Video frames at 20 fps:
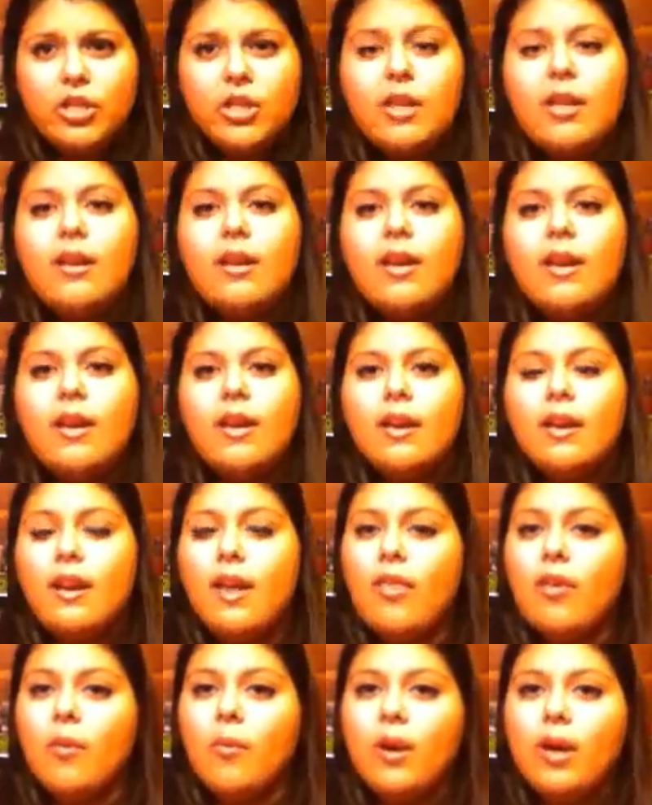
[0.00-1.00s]
and I had
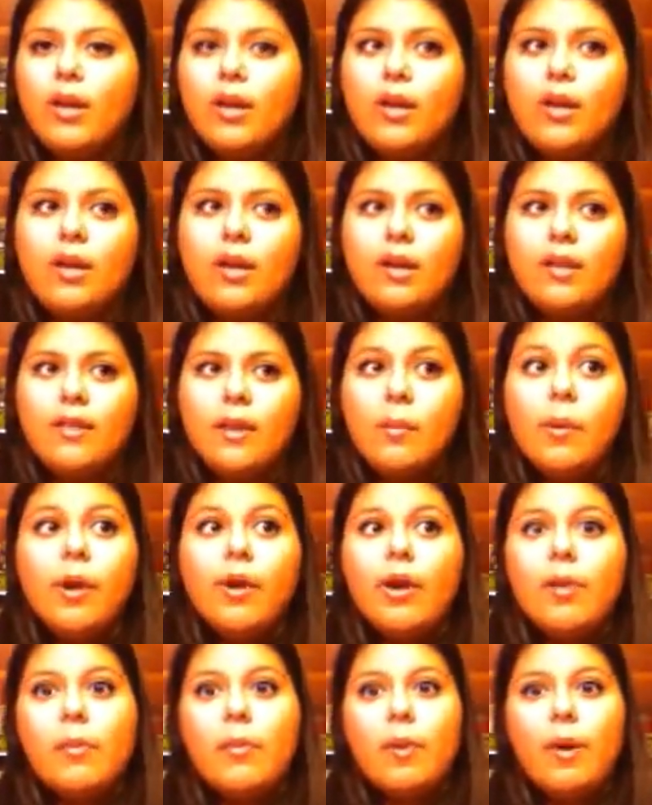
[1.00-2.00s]
another one that my
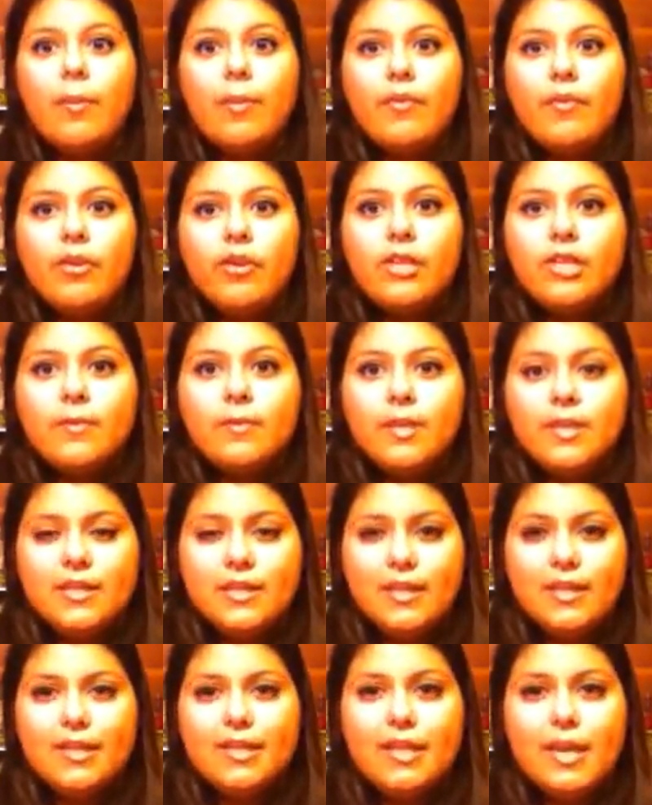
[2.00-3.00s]
grandma bought me for Christmas
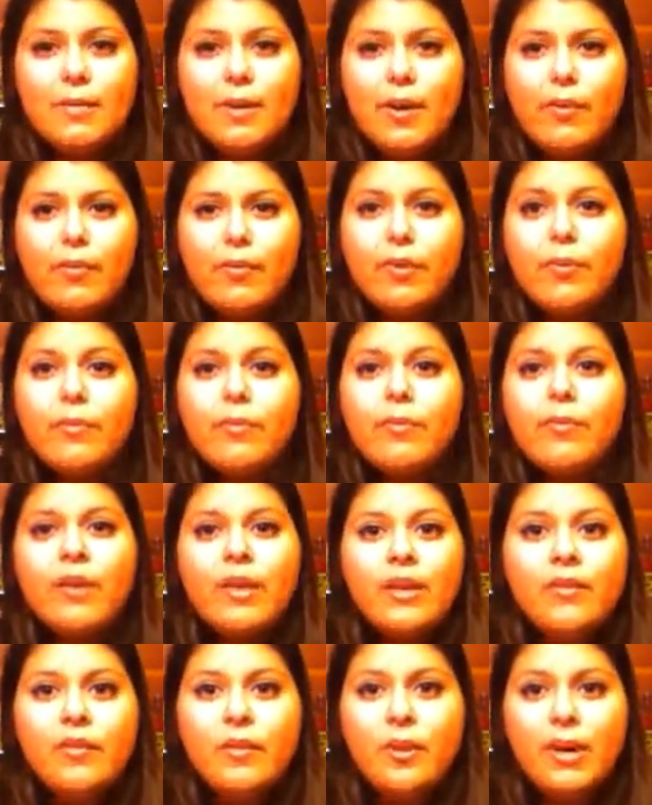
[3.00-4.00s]
because my room if
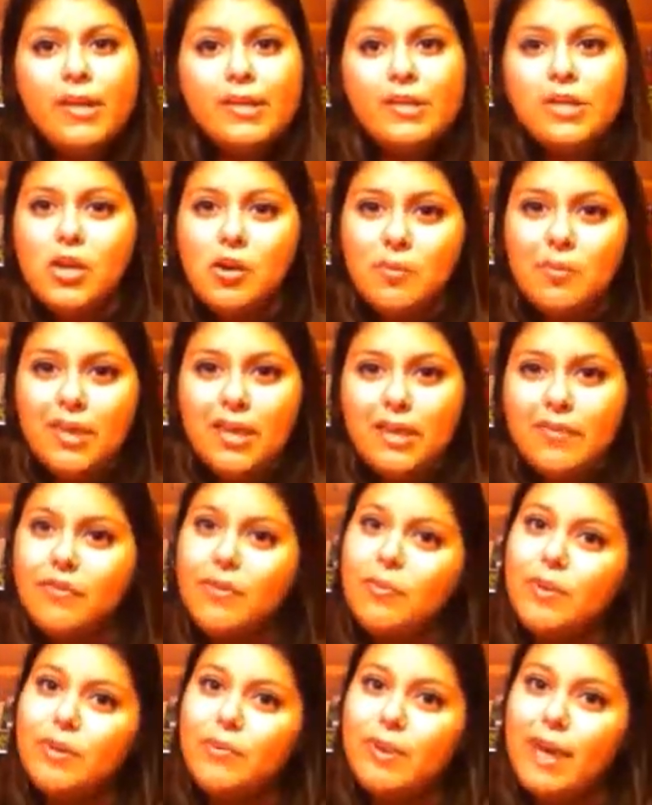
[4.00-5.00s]
you guys know me if you've been
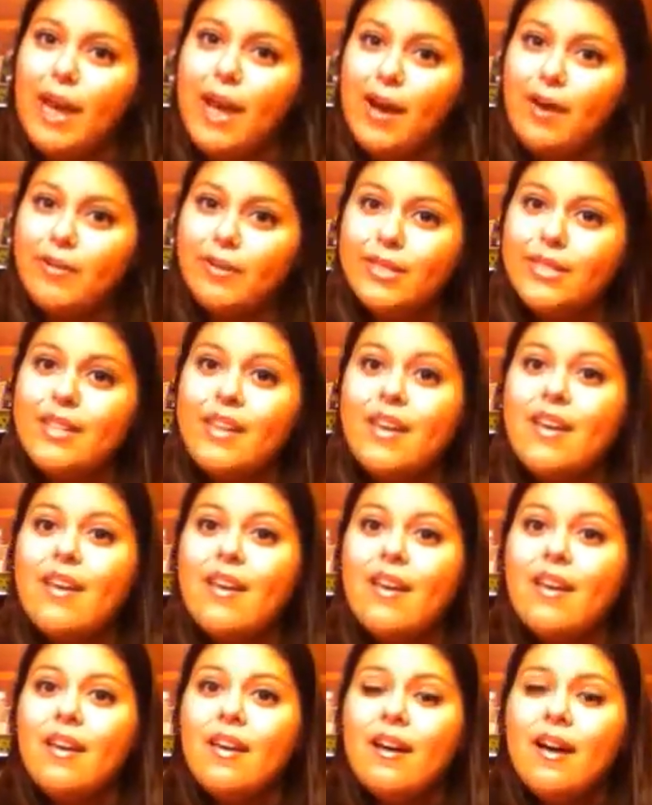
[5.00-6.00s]
in my house
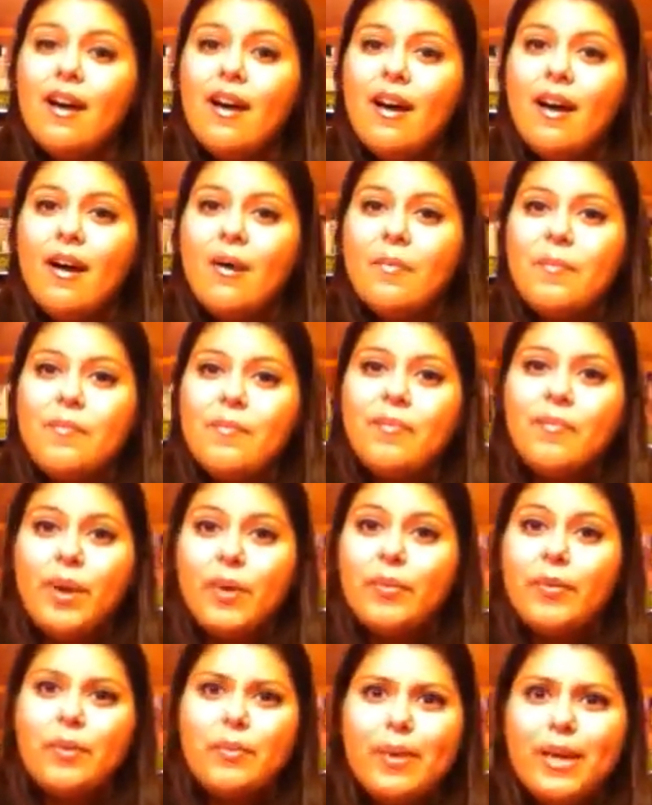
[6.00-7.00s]
um, my
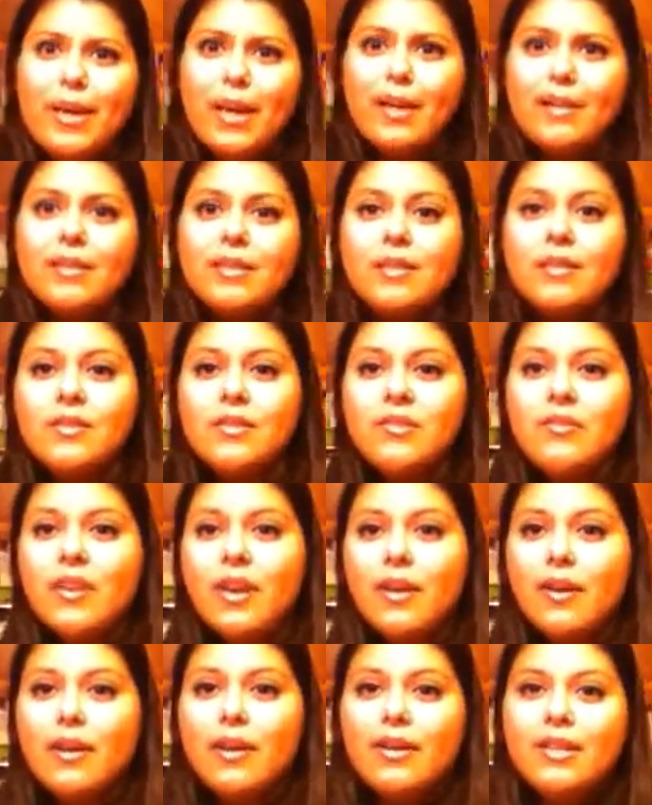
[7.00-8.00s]
room I guess it's
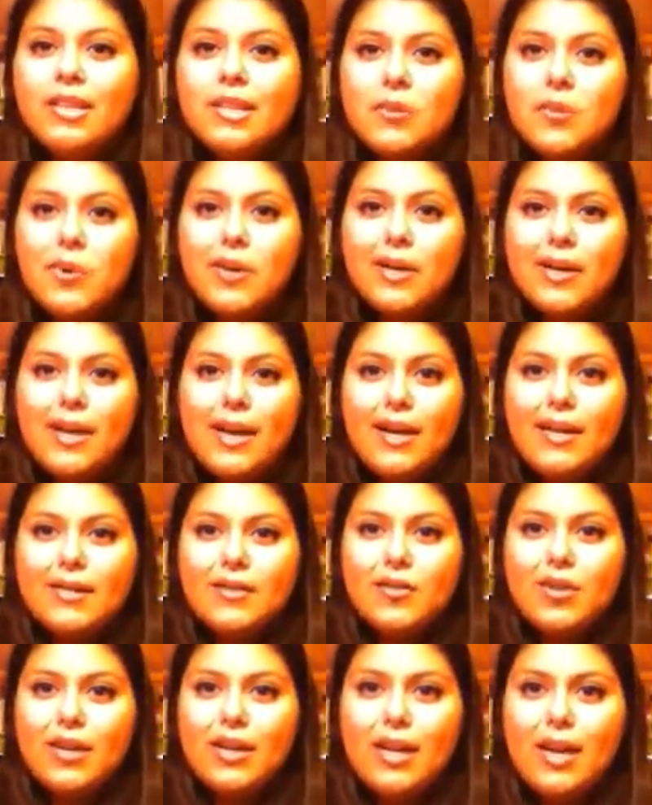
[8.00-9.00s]
very disorganized
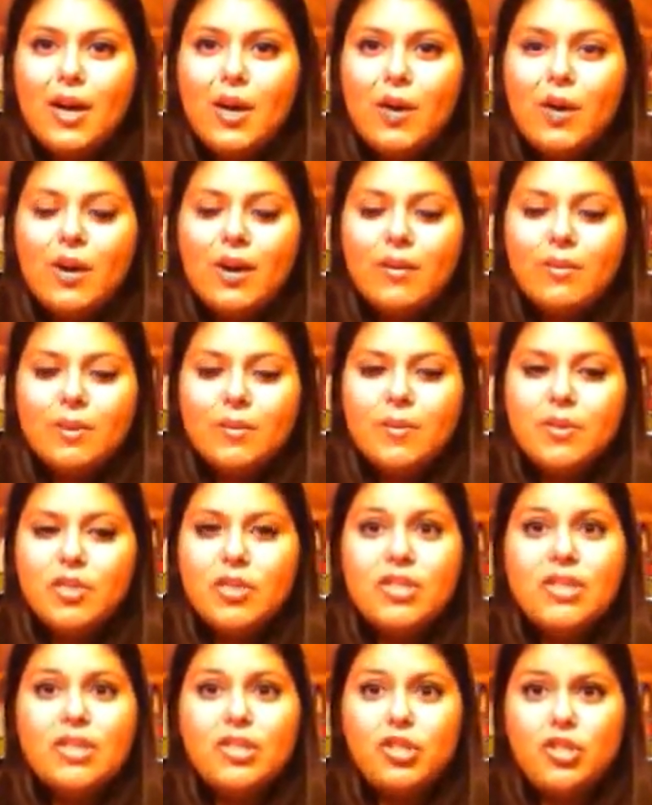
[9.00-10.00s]
right now um, especially
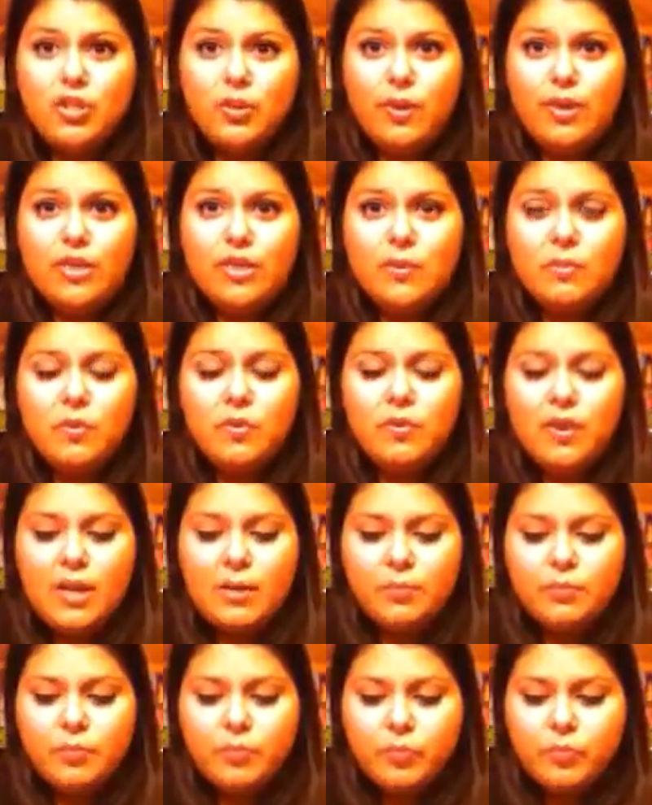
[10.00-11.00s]
since Joey just moved in
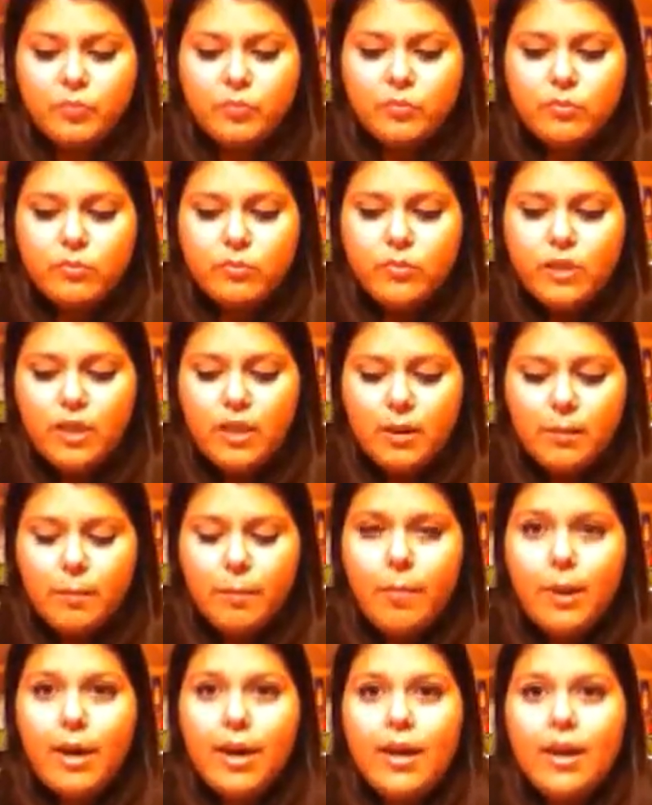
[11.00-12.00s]

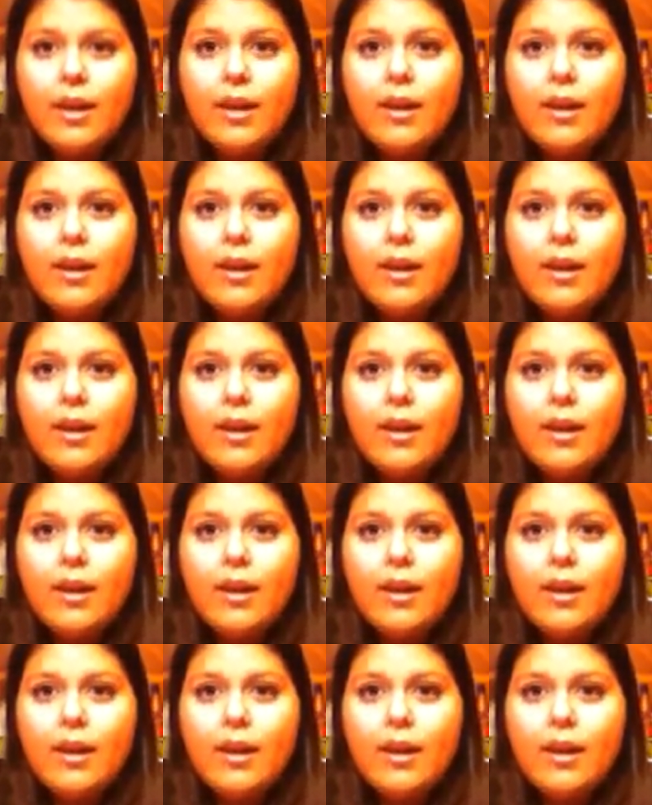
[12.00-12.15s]
but